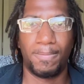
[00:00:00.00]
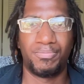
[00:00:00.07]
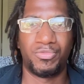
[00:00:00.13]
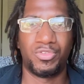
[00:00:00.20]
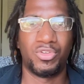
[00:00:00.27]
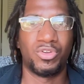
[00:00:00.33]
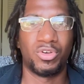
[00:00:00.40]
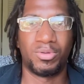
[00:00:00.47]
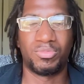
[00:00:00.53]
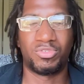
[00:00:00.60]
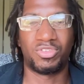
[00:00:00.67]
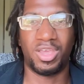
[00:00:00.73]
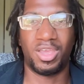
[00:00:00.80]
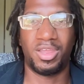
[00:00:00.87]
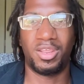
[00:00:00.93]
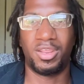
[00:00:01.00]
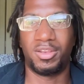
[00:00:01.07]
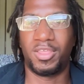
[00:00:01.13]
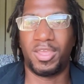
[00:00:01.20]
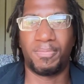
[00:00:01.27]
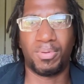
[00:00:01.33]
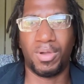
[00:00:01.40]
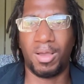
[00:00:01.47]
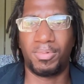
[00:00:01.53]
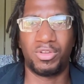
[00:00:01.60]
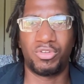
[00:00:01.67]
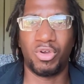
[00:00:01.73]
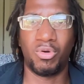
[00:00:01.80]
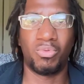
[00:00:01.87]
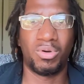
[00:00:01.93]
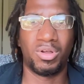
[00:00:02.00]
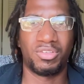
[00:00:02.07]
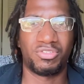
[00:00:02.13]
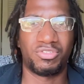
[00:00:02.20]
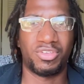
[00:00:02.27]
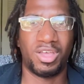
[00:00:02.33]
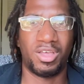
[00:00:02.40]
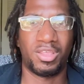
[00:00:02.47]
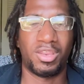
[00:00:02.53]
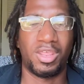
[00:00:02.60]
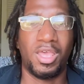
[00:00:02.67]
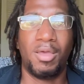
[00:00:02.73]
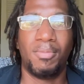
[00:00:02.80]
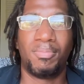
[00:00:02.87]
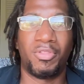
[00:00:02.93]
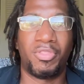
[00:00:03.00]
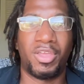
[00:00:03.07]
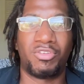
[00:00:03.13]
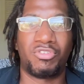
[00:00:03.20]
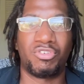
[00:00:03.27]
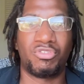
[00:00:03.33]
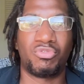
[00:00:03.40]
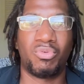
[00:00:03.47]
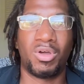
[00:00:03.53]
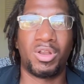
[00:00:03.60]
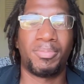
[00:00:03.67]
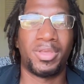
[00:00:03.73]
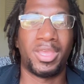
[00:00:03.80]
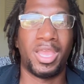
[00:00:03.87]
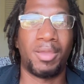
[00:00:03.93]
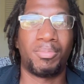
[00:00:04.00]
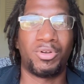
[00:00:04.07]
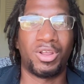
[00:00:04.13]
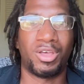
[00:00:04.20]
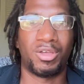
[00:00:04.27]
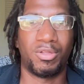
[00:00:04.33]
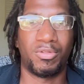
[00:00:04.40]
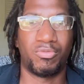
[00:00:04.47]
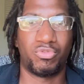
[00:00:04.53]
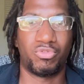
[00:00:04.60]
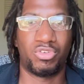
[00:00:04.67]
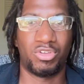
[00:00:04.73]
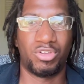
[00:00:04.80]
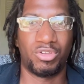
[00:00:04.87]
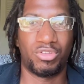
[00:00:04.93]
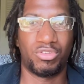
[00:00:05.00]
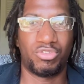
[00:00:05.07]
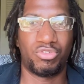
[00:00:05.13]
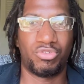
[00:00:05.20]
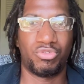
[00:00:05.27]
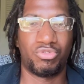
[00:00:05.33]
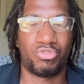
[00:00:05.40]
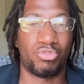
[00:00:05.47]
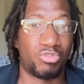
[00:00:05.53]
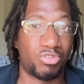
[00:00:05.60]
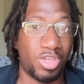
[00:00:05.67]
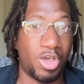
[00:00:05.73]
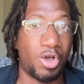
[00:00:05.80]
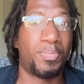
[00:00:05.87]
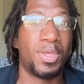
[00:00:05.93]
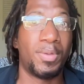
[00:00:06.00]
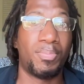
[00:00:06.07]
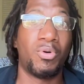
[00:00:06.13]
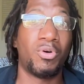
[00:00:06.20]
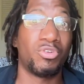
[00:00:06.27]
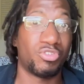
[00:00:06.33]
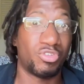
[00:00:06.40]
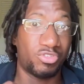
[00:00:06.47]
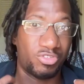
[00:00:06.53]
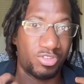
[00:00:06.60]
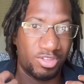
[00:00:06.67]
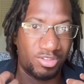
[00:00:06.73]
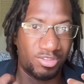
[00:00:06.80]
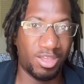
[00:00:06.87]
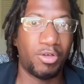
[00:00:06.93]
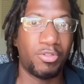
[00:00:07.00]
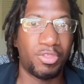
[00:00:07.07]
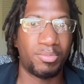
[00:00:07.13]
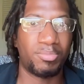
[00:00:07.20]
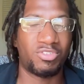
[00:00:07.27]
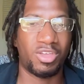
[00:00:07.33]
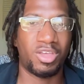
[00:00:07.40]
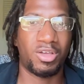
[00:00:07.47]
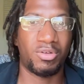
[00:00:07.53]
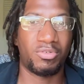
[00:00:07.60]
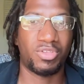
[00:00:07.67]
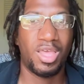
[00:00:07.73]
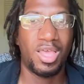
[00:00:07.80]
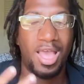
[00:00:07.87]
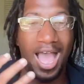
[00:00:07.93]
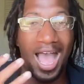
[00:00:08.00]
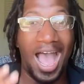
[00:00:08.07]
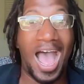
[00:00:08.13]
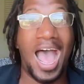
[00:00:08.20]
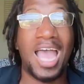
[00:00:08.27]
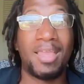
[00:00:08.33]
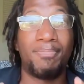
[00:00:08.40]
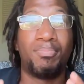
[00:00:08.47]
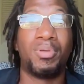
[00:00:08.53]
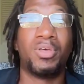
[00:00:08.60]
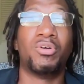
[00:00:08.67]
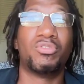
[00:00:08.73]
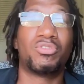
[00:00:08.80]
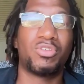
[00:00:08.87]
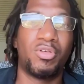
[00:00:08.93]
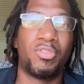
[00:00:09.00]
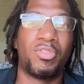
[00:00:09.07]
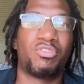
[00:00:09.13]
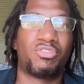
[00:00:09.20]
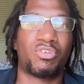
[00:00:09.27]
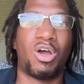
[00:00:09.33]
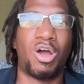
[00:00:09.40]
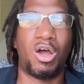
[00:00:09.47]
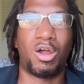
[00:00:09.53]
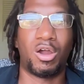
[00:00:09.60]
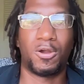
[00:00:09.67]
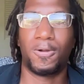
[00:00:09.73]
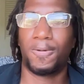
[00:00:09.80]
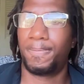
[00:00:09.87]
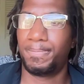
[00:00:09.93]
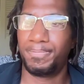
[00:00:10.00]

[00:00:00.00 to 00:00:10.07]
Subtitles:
You know what I'm saying? And they probably don't want to sell it, but they just want to be able to tell people, or just to tell themselves, I built this car.